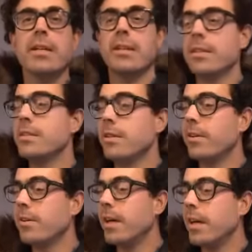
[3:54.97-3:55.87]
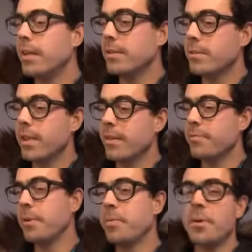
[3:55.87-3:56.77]
So we'll
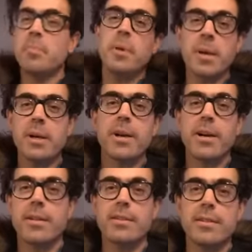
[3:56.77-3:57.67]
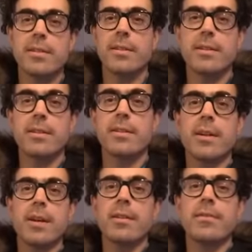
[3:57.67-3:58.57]
have maybe a beer garden and a little
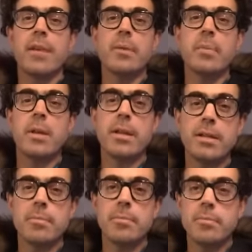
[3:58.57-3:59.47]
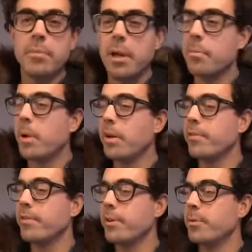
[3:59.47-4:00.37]
kind of Denman and Belmont
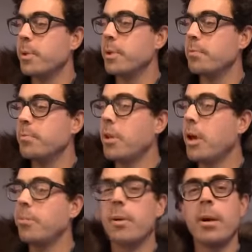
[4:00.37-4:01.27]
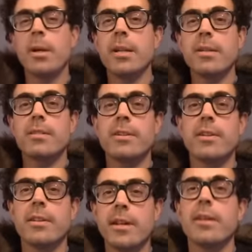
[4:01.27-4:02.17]
Fernwood block party sort
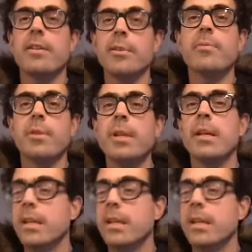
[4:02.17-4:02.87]
of thing, hopefully.